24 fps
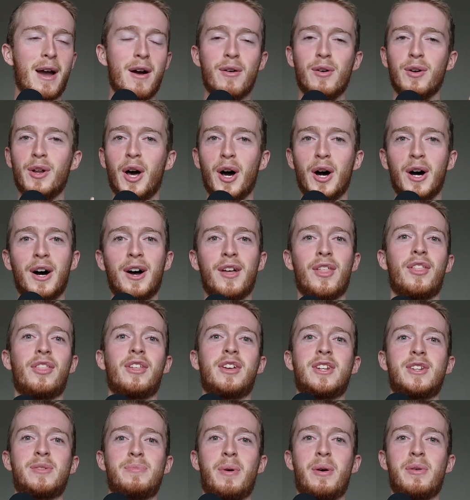on earth are they
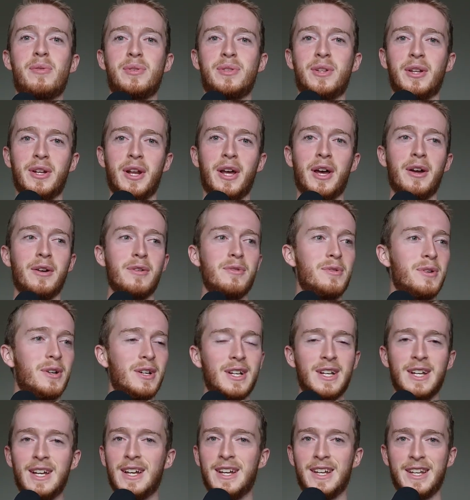supposed to know,
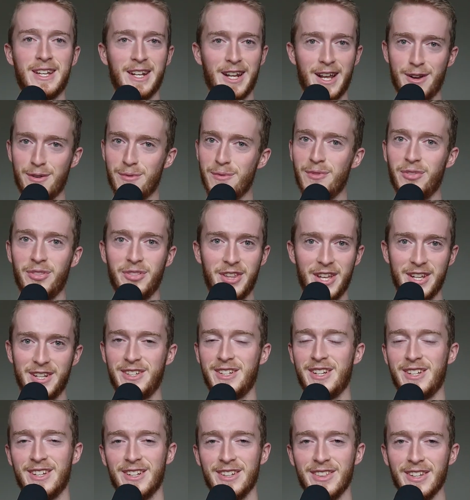
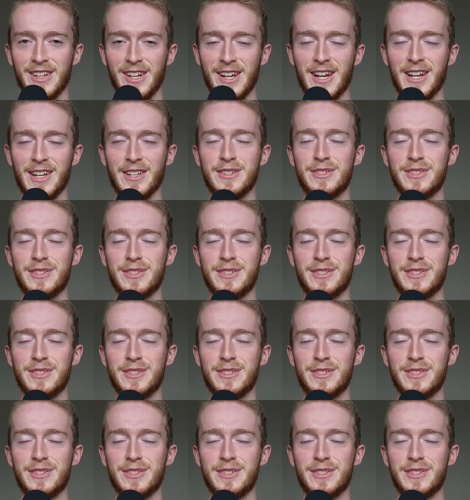this, and that?